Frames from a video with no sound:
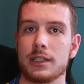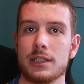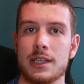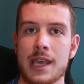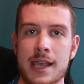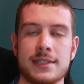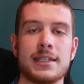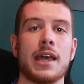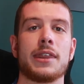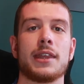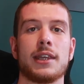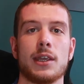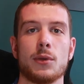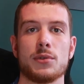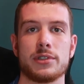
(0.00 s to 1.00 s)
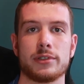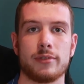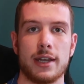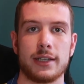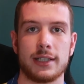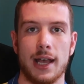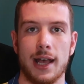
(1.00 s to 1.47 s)
Yes, I think it was a
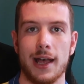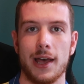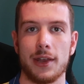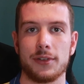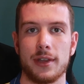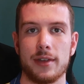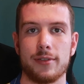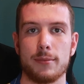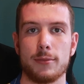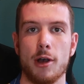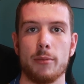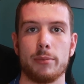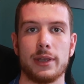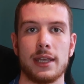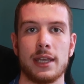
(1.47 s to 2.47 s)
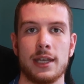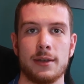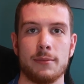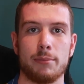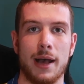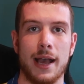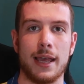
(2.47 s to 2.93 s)
red card. If I'm not
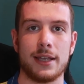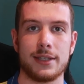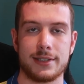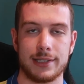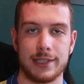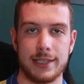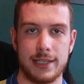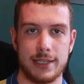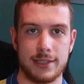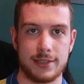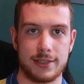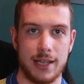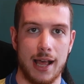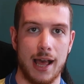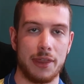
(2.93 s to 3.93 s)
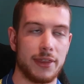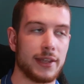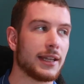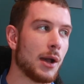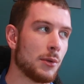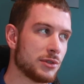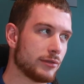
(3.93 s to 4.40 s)
being biased, Leeds, I
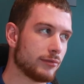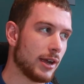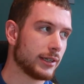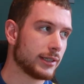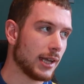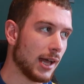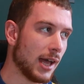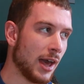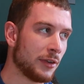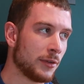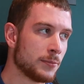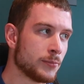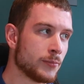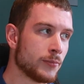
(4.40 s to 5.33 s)
think that was a red card.